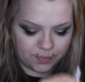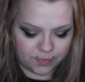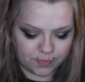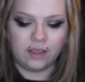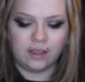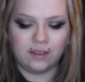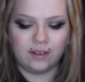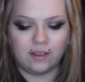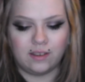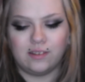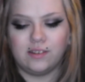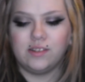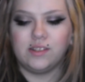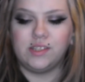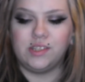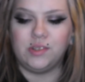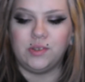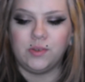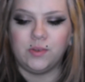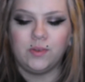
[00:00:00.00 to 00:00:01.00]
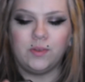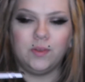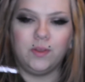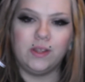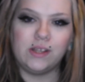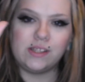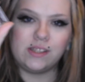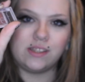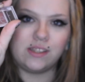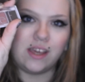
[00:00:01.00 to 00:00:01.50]
And
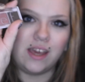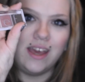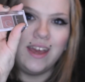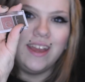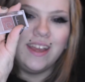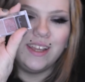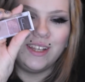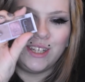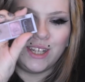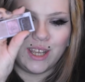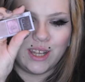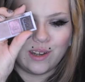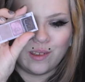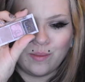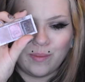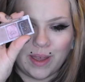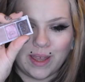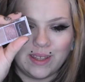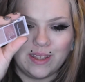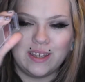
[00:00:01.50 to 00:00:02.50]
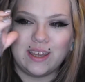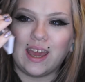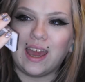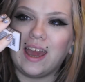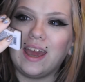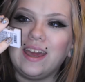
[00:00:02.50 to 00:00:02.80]
onto this eyeshadow palette.